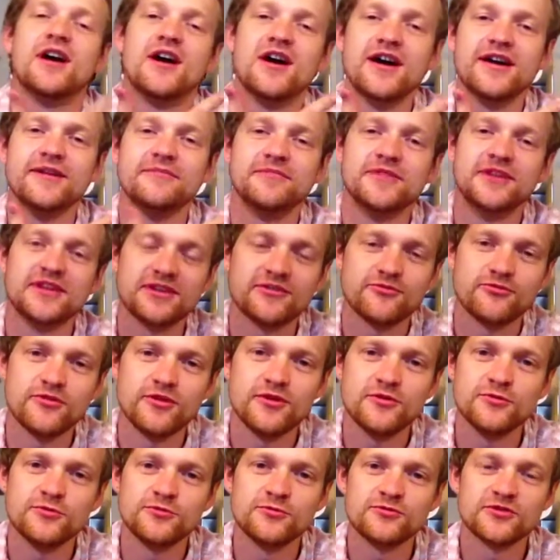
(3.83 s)
I'm Nick
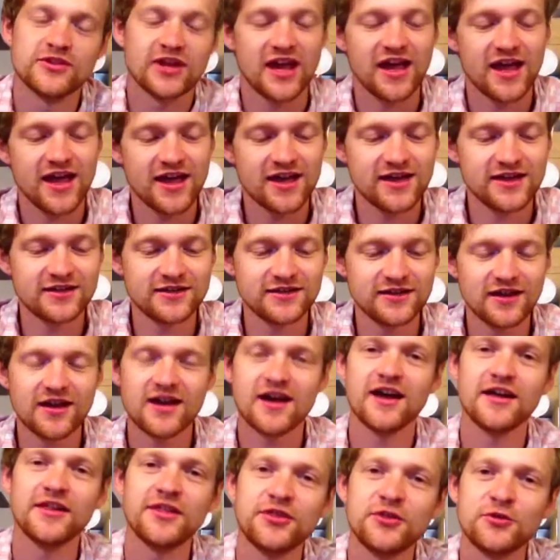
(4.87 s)
Rose, and
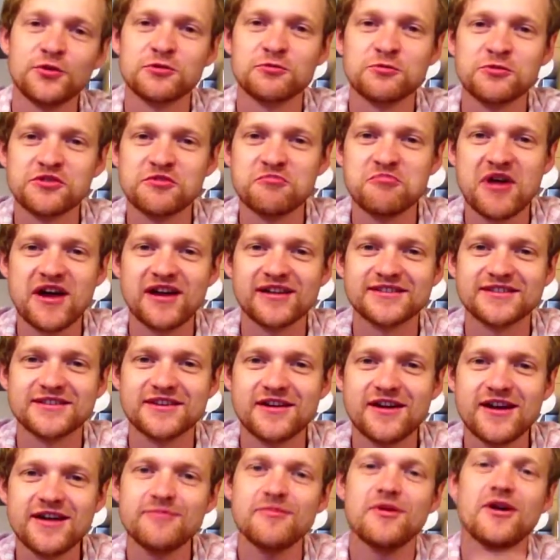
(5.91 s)
I thought it was about
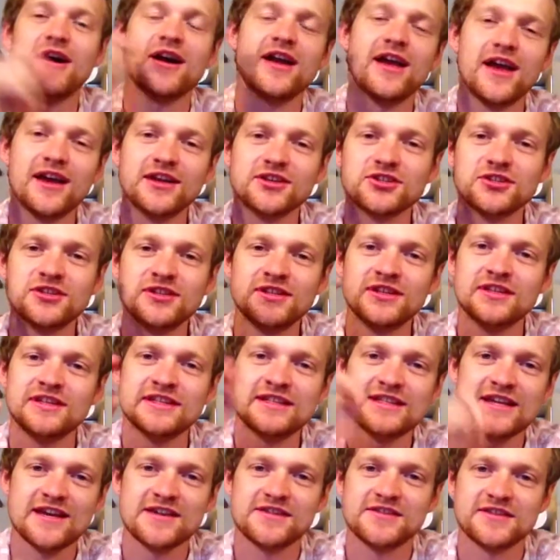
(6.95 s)
time I actually did a
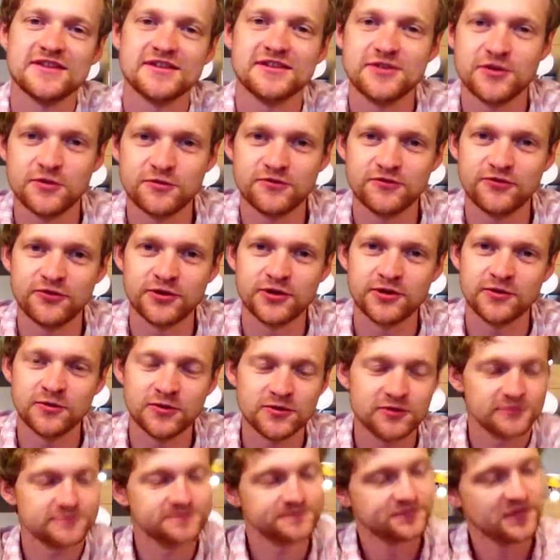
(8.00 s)
tasting note for you
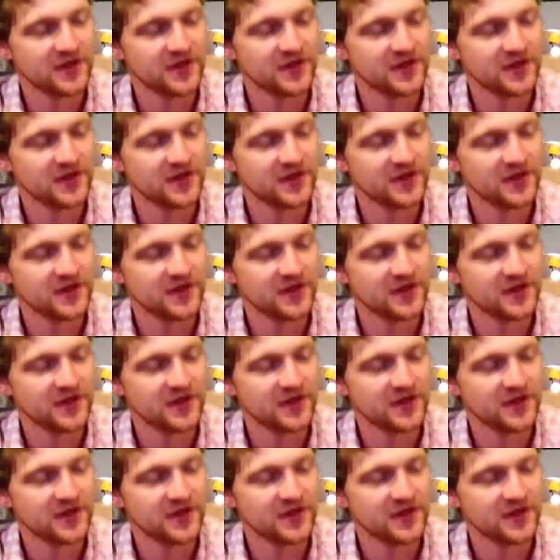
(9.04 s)
all.